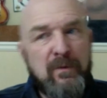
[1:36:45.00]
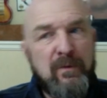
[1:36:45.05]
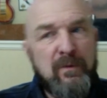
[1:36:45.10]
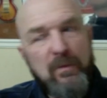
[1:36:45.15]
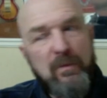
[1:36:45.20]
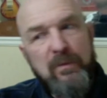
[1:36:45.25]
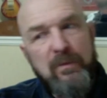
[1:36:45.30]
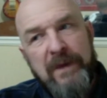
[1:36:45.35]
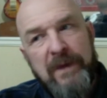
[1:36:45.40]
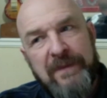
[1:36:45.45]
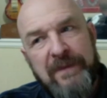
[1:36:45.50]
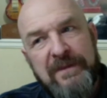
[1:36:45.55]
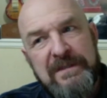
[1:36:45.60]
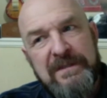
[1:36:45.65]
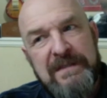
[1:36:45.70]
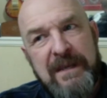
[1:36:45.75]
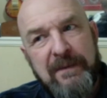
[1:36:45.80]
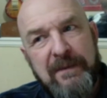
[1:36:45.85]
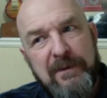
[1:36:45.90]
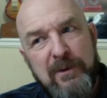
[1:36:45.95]
at the
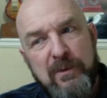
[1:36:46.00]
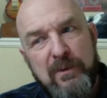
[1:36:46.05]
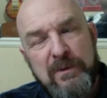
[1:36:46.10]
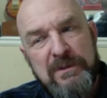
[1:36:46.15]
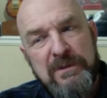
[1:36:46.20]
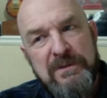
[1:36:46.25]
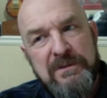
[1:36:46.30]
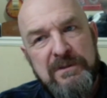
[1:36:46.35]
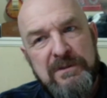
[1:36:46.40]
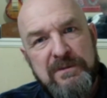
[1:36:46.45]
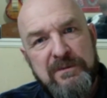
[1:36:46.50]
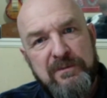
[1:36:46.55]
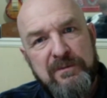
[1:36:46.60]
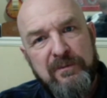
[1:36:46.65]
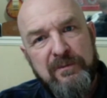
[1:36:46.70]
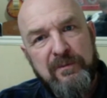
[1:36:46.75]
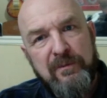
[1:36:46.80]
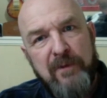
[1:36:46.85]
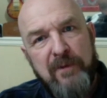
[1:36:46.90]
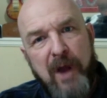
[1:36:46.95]
same, there was
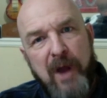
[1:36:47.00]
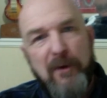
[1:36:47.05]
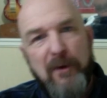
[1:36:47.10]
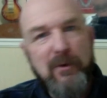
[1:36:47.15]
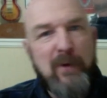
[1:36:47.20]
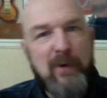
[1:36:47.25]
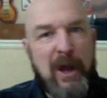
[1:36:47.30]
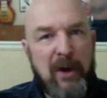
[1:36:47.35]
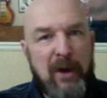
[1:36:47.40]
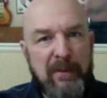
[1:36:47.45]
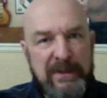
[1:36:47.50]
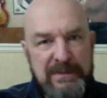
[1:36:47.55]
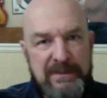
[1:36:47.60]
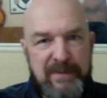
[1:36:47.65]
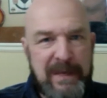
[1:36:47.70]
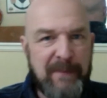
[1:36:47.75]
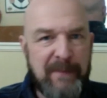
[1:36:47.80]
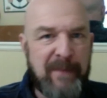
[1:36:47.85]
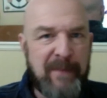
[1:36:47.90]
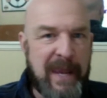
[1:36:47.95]
auto helmets
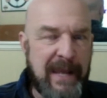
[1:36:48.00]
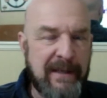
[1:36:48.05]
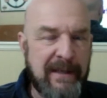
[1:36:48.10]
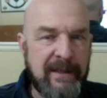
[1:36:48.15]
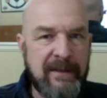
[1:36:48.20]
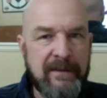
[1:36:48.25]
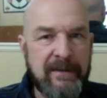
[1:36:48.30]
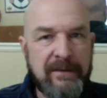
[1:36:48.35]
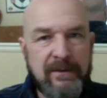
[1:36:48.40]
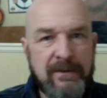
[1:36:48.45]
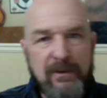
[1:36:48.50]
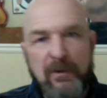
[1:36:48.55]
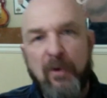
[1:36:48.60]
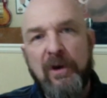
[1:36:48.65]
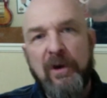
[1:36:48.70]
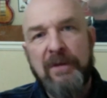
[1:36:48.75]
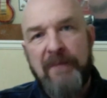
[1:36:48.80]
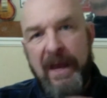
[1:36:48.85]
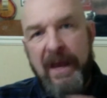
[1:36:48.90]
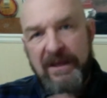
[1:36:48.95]
being painted,
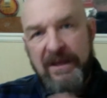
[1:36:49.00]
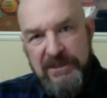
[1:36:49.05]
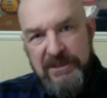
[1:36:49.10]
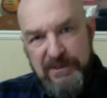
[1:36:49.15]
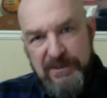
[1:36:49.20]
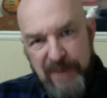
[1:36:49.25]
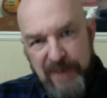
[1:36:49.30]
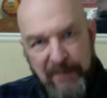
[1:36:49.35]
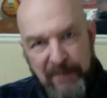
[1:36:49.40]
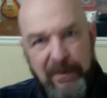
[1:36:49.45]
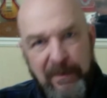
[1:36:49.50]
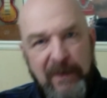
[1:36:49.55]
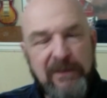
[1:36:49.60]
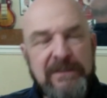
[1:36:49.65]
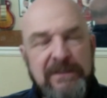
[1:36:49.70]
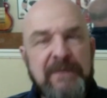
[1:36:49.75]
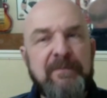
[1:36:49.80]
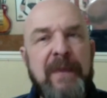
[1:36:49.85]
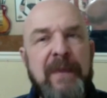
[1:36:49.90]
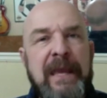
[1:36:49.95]
goalie masks being built
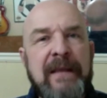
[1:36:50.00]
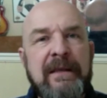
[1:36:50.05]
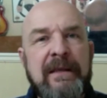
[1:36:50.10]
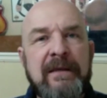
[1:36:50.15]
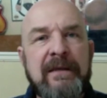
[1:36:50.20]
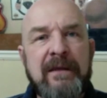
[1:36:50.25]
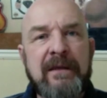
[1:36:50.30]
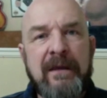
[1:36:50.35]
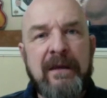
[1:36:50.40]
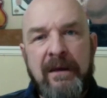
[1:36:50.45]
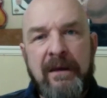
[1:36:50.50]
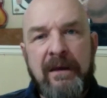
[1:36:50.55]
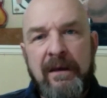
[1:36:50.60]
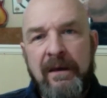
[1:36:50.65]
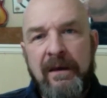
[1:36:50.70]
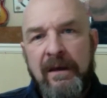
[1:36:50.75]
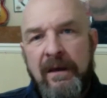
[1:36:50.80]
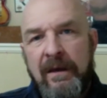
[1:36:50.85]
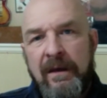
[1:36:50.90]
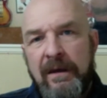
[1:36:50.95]
and painted,
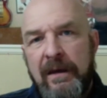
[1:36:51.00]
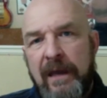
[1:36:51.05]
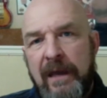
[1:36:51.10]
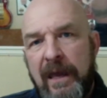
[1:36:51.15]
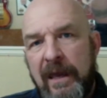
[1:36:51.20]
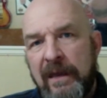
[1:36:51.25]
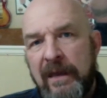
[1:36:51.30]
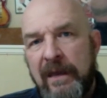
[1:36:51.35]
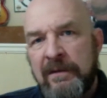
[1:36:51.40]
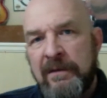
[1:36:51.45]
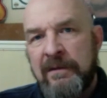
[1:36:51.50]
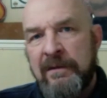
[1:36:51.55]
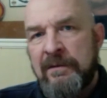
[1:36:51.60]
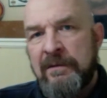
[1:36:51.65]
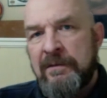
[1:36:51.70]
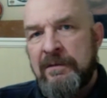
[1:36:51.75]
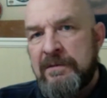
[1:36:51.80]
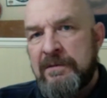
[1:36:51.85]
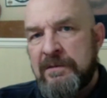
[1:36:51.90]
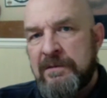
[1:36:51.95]
and
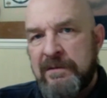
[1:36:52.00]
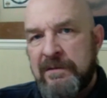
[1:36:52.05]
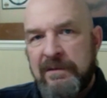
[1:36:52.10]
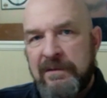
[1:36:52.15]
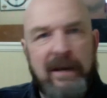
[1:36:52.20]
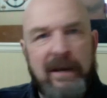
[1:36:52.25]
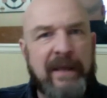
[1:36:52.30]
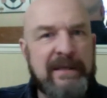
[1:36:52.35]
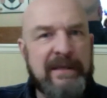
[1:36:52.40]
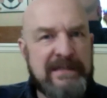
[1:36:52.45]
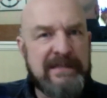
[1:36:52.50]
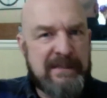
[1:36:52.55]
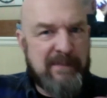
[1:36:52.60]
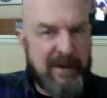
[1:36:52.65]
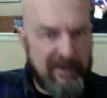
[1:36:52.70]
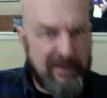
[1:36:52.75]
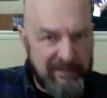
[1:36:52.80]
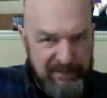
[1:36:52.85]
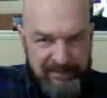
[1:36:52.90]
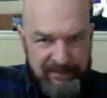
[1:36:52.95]
I can see my
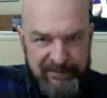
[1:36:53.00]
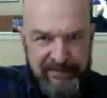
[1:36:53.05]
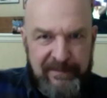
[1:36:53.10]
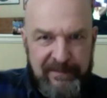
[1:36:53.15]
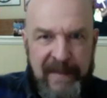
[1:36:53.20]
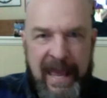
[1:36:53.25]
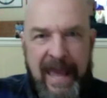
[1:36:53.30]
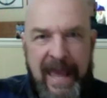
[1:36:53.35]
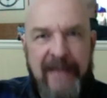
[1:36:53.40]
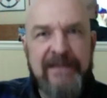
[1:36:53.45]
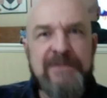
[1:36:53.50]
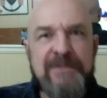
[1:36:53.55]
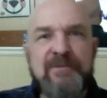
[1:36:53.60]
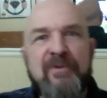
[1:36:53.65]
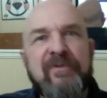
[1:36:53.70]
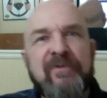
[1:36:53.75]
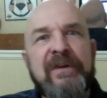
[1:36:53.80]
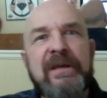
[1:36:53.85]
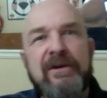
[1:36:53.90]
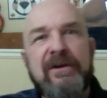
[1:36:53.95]
hands moving
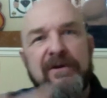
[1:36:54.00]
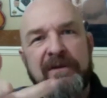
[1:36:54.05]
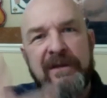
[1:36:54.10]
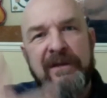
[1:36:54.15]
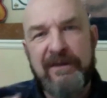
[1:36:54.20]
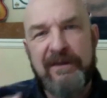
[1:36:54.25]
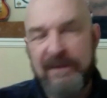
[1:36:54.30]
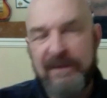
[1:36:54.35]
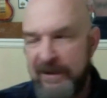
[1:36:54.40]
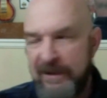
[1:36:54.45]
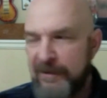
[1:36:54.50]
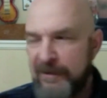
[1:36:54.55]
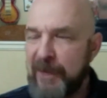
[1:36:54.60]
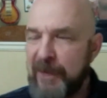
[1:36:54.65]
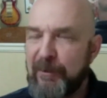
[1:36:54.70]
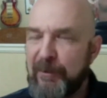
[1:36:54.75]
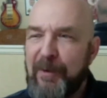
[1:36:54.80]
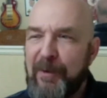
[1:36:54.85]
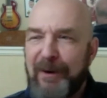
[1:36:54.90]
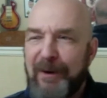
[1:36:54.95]
here in the upper
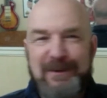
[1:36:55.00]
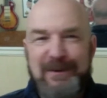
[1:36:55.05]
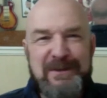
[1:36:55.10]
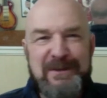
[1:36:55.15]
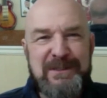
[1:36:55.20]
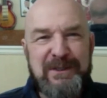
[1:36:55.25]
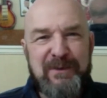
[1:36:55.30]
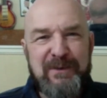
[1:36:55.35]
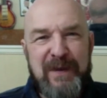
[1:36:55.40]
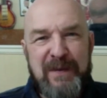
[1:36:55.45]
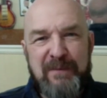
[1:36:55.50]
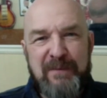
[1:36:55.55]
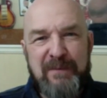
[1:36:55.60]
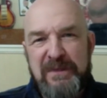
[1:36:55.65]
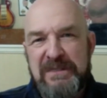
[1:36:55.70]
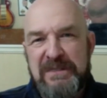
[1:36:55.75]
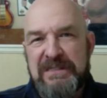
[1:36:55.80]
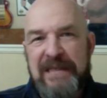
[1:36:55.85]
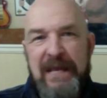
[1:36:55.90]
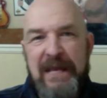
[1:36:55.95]
part of the screen, but the
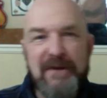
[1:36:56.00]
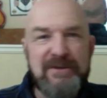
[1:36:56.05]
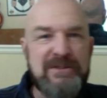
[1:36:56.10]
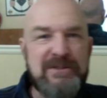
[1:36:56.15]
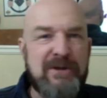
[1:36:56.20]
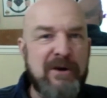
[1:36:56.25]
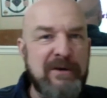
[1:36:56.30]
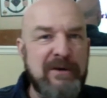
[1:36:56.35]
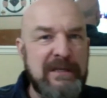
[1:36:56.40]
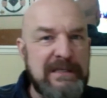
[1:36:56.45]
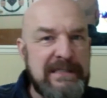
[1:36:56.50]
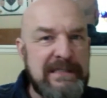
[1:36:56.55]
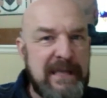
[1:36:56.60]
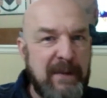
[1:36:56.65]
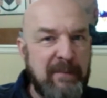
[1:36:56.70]
scale started to tip.